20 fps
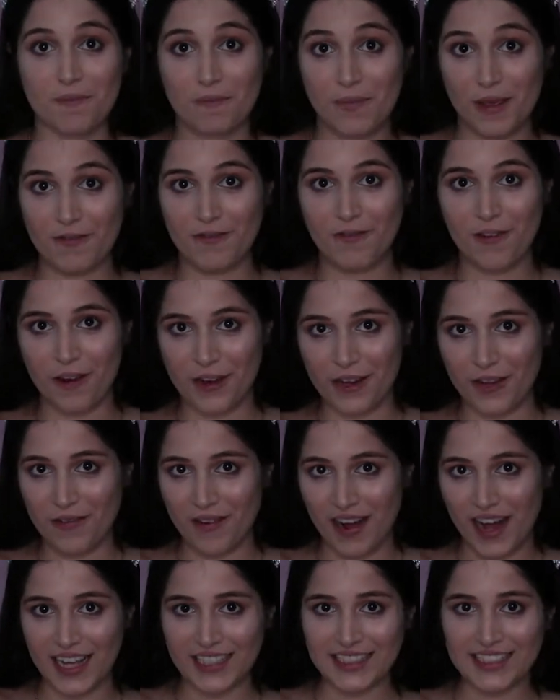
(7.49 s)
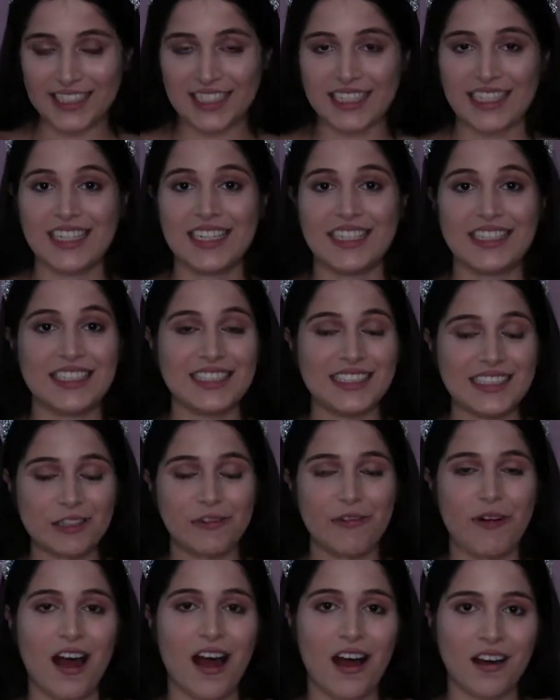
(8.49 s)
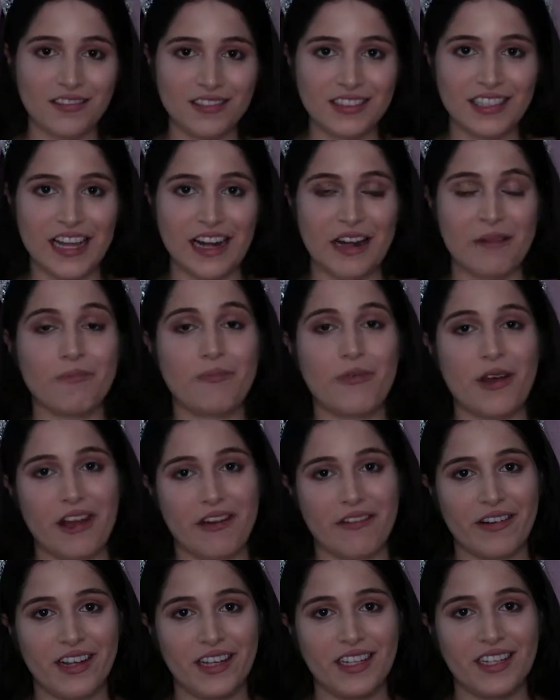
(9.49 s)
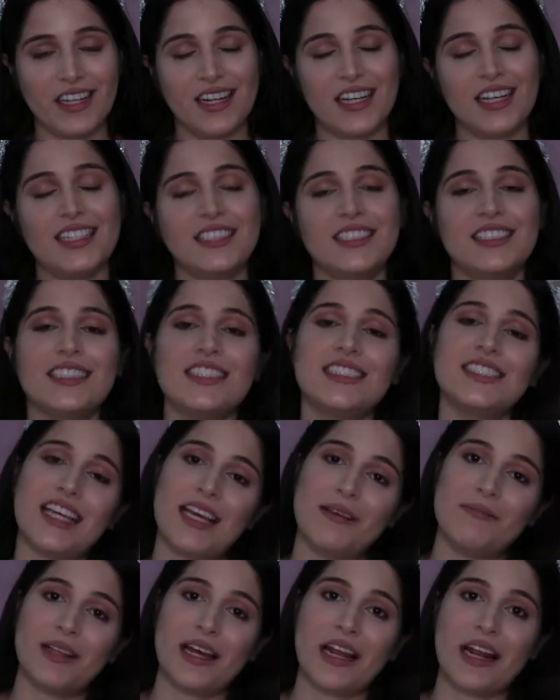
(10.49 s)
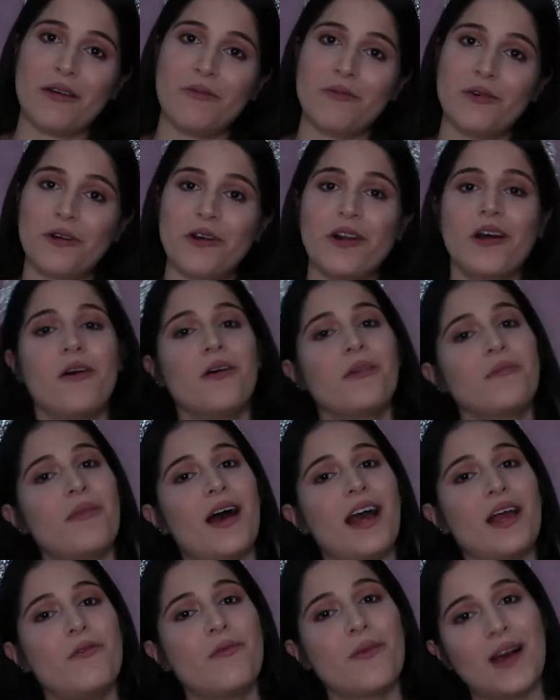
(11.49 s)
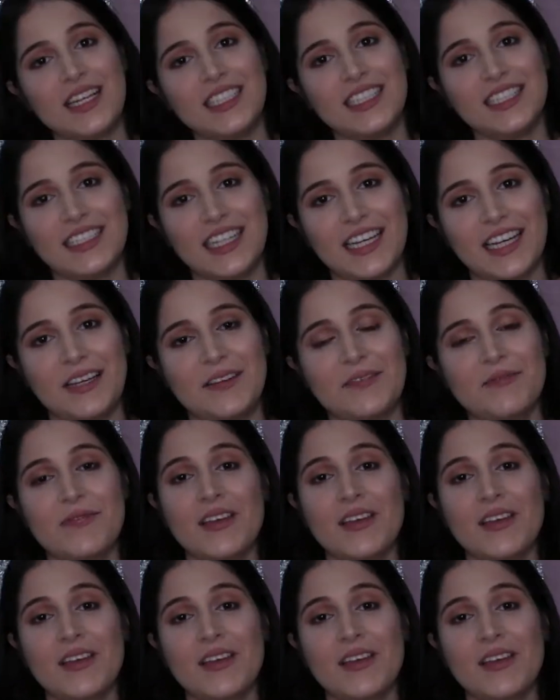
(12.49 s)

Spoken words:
Before you ask, this crown that I'm wearing is the same that I wore on my wedding day.